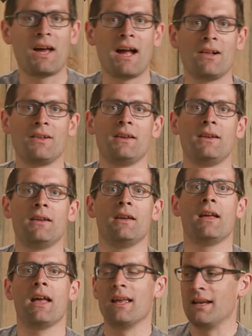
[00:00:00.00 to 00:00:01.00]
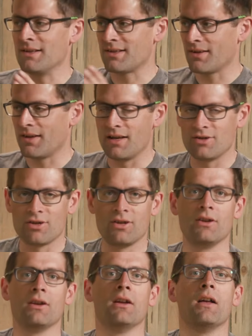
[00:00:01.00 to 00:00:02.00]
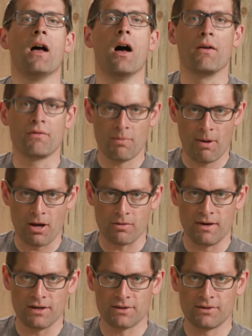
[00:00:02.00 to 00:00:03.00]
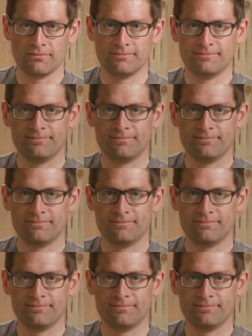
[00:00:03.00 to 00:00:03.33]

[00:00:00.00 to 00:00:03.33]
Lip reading: dial in and installation of the powder measure.